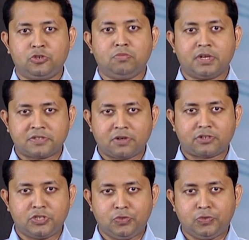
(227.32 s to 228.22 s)
You must
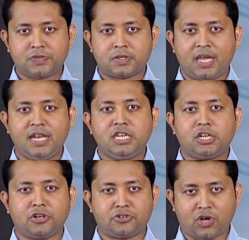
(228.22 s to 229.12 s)
not use any
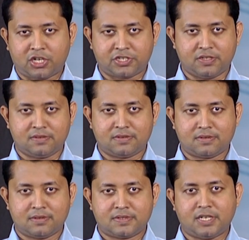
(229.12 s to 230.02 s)

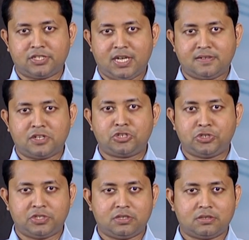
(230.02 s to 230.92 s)
contractions such as
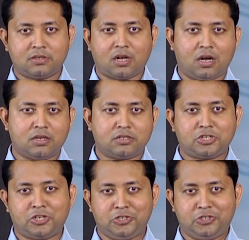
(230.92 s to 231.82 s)
shouldn't,
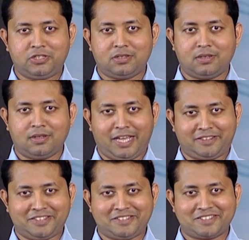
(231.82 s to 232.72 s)
can't, could,
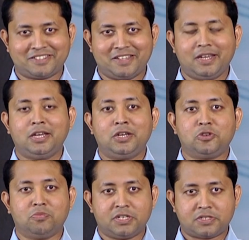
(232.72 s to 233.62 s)
like this.
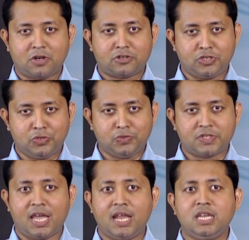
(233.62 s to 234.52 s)
You must not
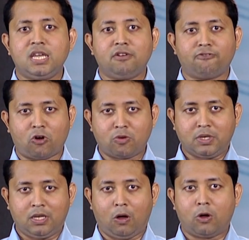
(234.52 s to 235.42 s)
use any
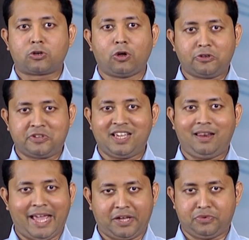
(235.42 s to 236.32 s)
informal or colloquial
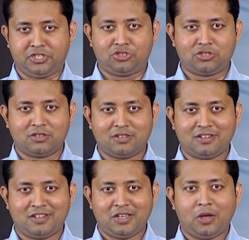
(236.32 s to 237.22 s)
language.
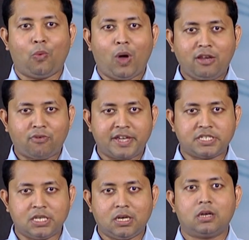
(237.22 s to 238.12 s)
While
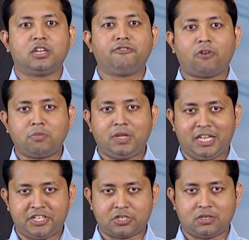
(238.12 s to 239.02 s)
writing an informal
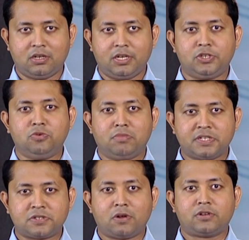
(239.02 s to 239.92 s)
letter, you
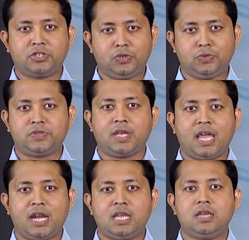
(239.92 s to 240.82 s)
must not use
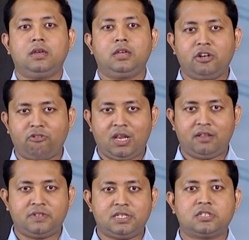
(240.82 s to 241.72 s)
any
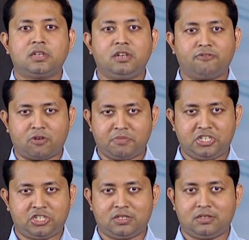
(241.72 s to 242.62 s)
irrelevant
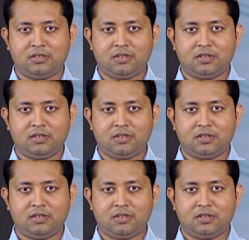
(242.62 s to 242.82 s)
information,